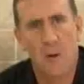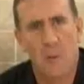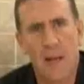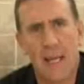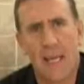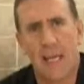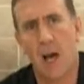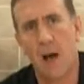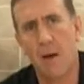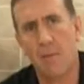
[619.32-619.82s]
When
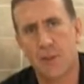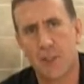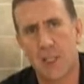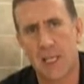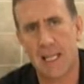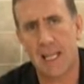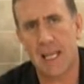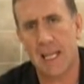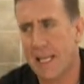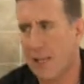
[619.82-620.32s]
it comes to
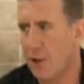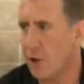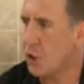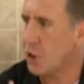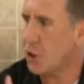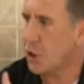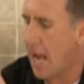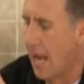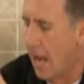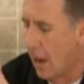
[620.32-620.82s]
cleaning your
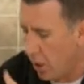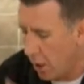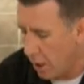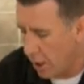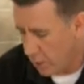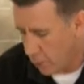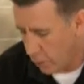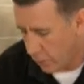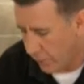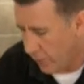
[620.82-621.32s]

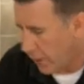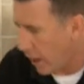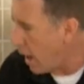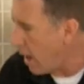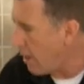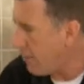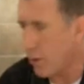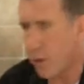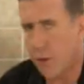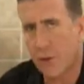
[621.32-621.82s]
shower, your
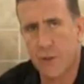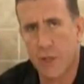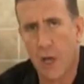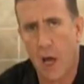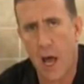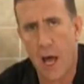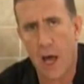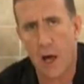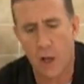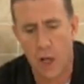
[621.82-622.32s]
tub, or your
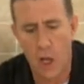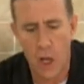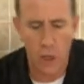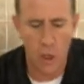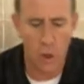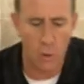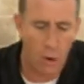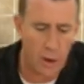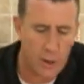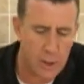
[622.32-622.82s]
tile,
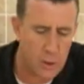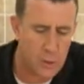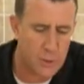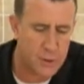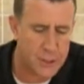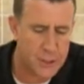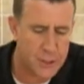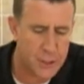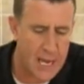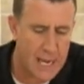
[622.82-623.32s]
you want to
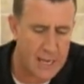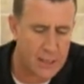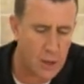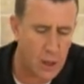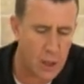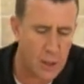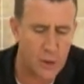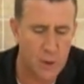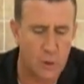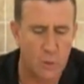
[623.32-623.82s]
use the jet
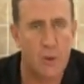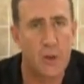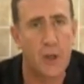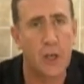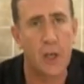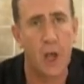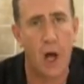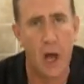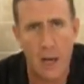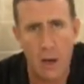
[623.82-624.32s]
nozzle with the
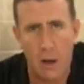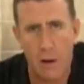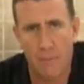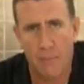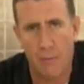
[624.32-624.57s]
nylon